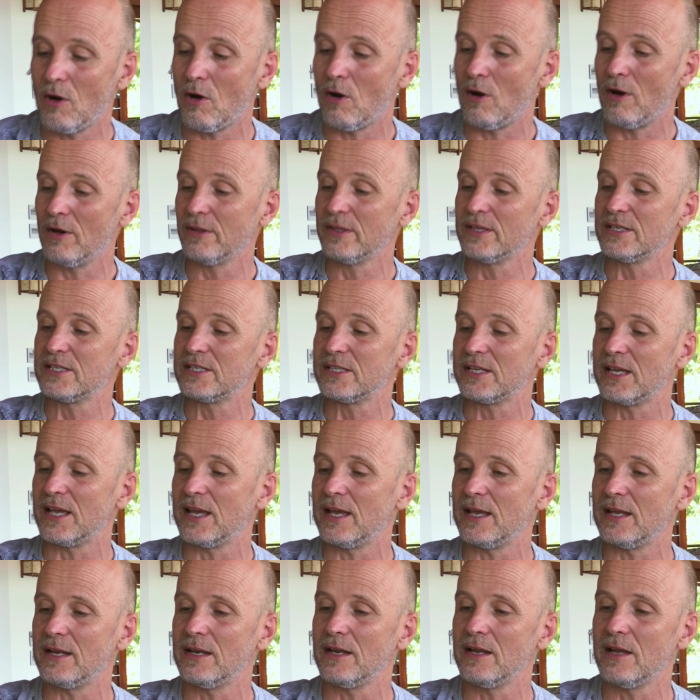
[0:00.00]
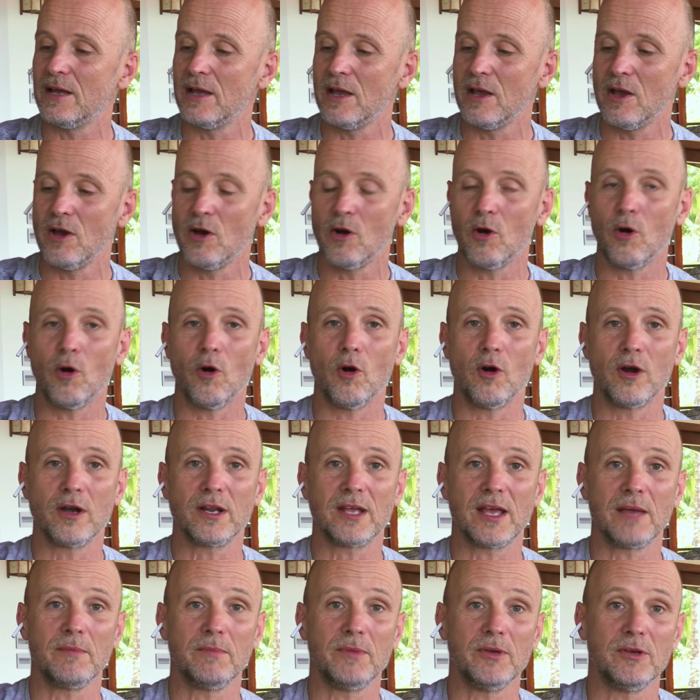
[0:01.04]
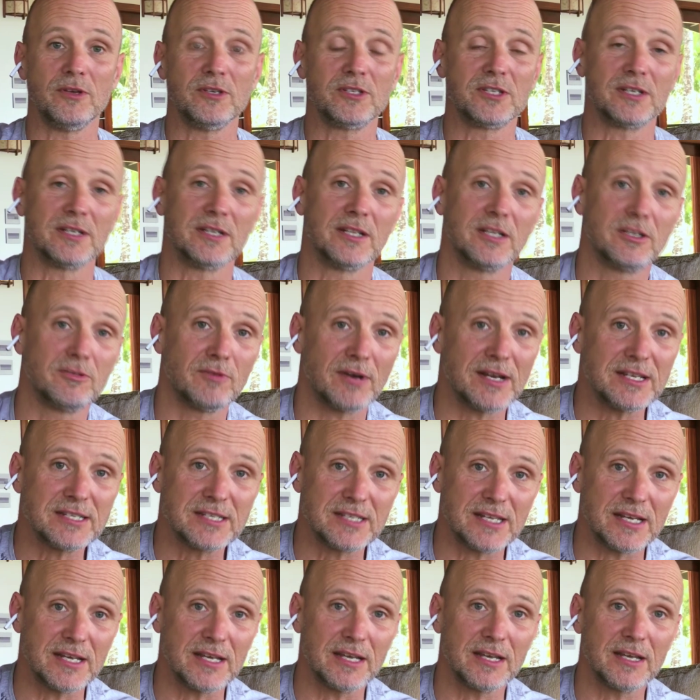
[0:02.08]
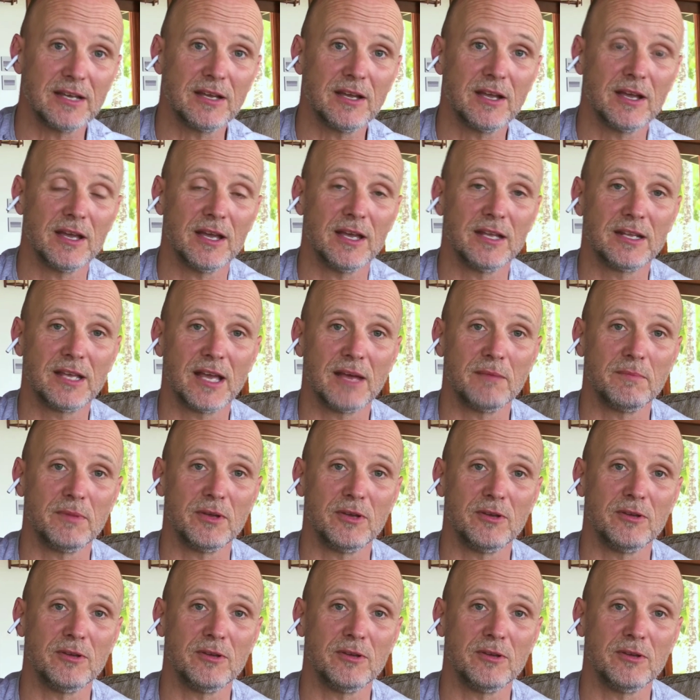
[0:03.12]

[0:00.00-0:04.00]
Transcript: on the skin, or it can be used in a dressing. It can be